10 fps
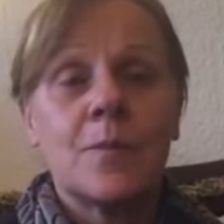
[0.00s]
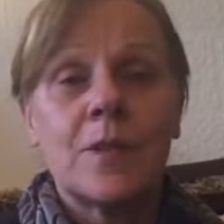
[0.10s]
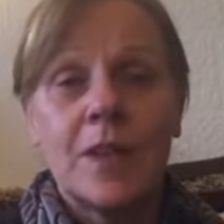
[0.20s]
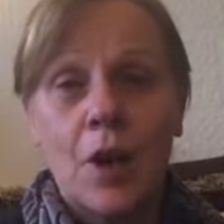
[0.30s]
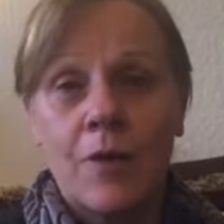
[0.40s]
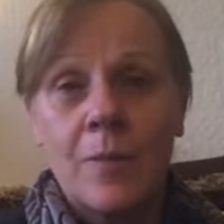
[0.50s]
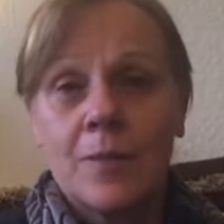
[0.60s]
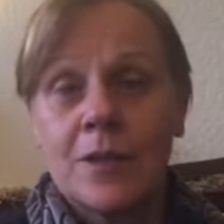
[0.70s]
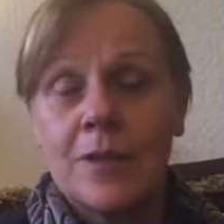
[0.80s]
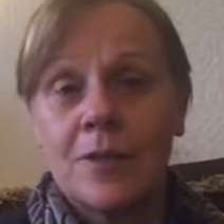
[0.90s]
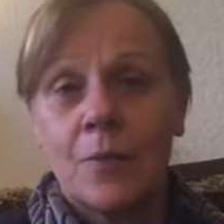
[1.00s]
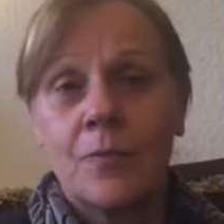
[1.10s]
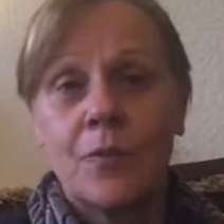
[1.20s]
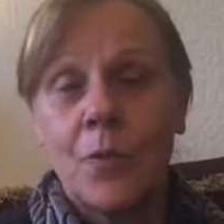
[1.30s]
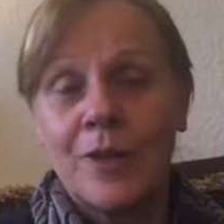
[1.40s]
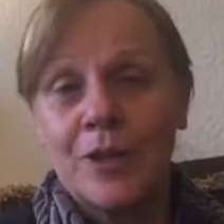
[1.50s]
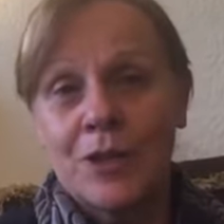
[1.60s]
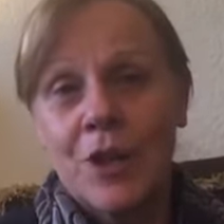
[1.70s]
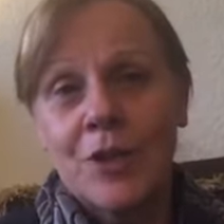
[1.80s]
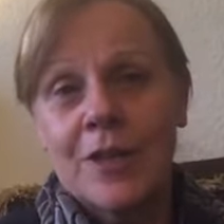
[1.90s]
CRM system for when you
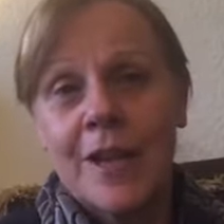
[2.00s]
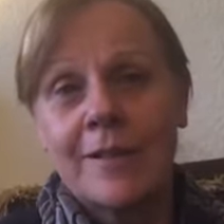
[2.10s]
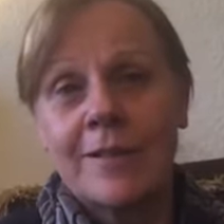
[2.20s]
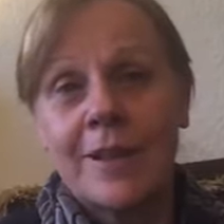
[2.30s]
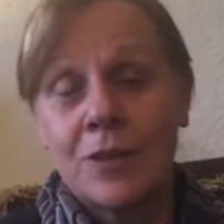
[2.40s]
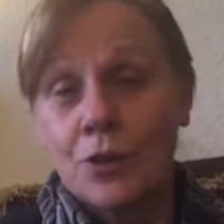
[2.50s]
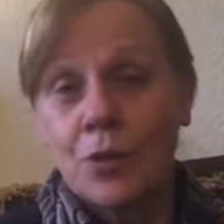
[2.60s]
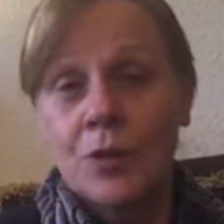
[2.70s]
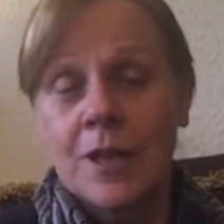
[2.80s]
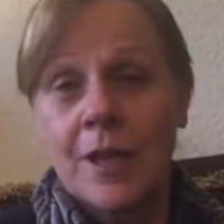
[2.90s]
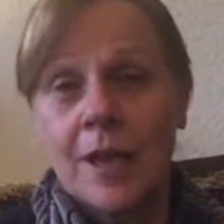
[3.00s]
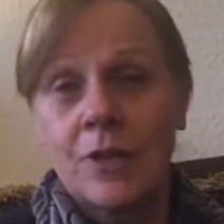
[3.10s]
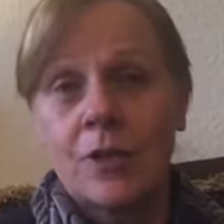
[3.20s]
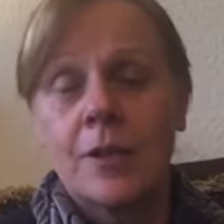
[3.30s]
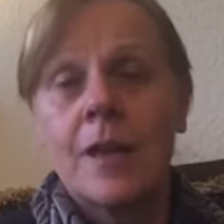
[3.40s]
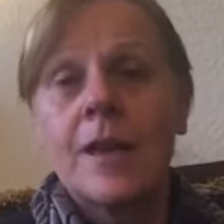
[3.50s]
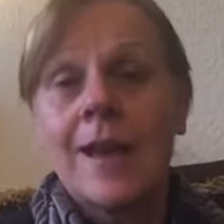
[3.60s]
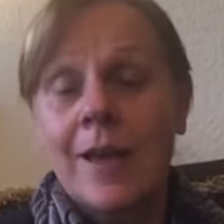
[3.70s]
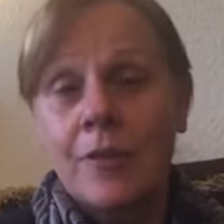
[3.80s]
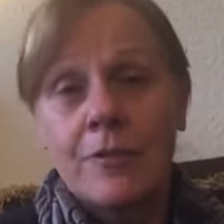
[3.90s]
start out as a sourcing agent.
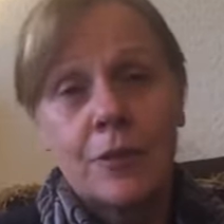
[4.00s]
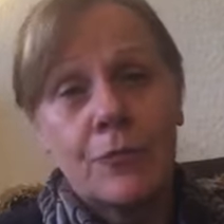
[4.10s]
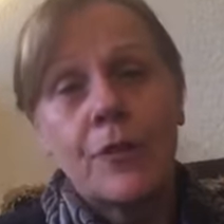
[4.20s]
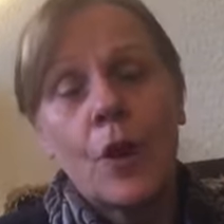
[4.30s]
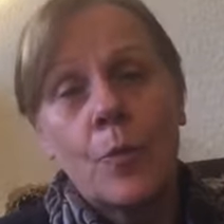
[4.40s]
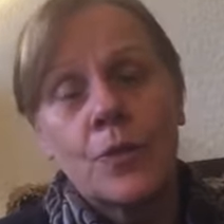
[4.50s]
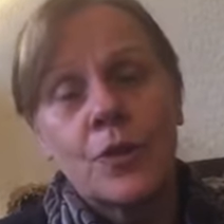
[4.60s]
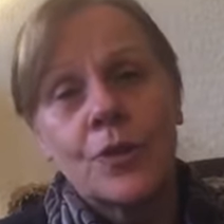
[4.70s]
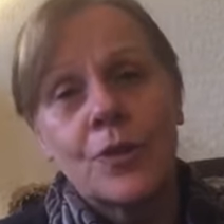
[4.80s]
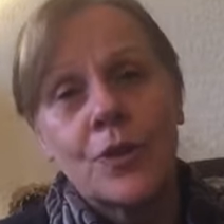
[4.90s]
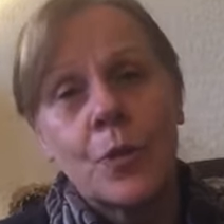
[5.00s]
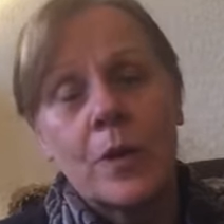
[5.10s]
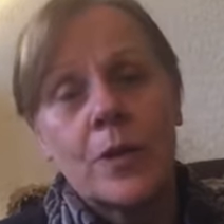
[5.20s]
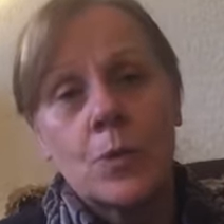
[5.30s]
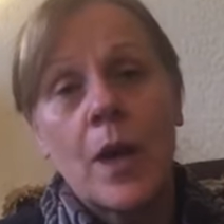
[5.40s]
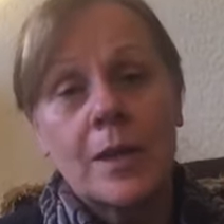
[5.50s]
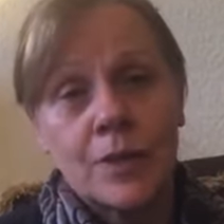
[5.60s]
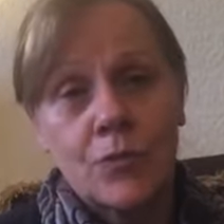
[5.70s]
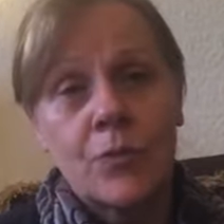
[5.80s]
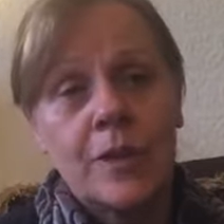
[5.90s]
And there is a free option to it as well.
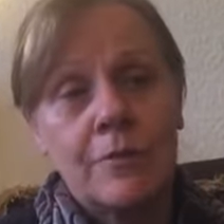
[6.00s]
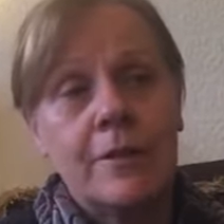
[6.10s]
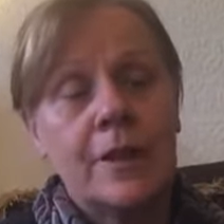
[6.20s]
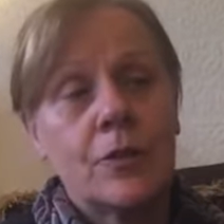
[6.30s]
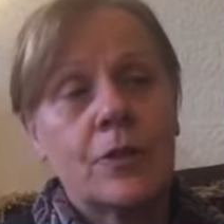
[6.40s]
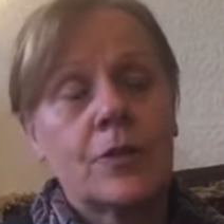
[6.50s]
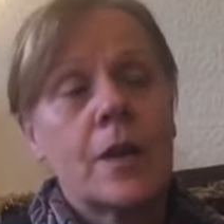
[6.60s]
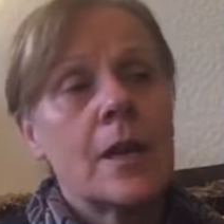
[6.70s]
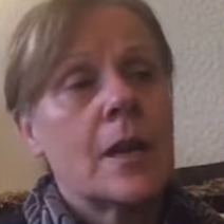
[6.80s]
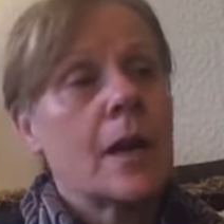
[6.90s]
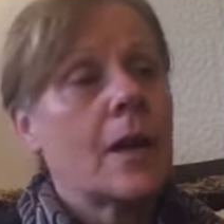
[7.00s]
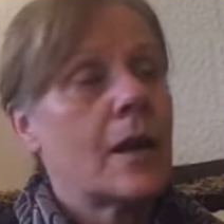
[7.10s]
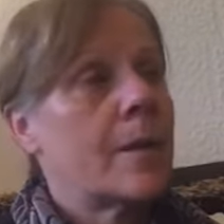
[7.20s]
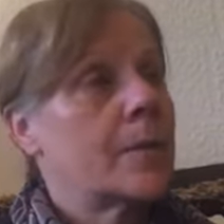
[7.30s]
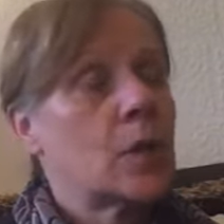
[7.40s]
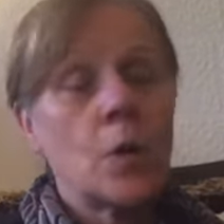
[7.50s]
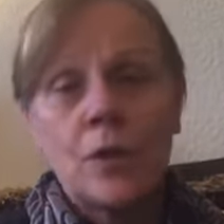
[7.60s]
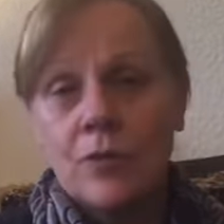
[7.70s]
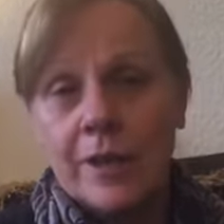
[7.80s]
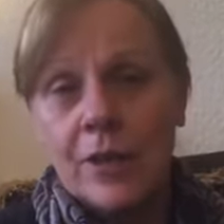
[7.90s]
It's really, really good.
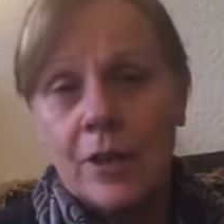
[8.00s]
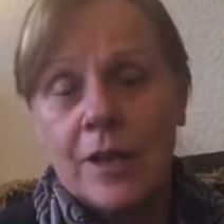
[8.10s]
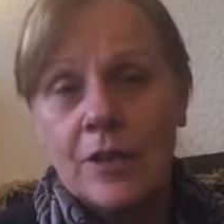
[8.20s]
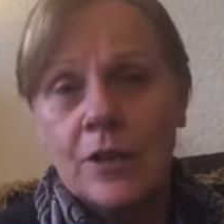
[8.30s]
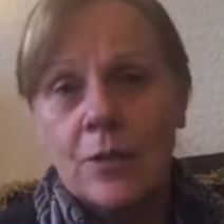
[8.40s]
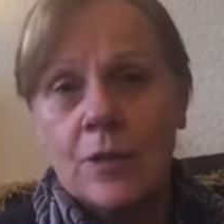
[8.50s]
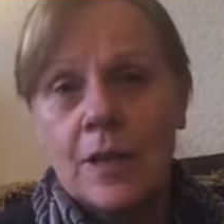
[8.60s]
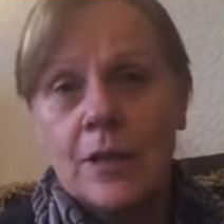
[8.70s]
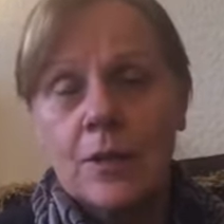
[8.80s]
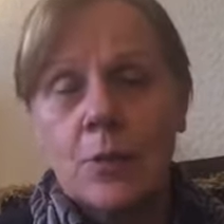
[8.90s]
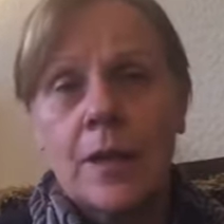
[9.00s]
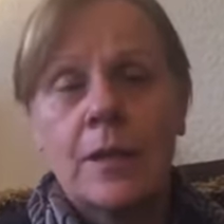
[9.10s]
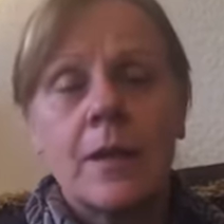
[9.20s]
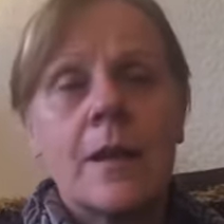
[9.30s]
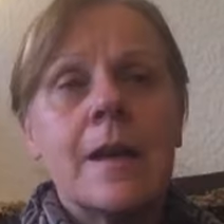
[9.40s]
Tony's really got into using it as well.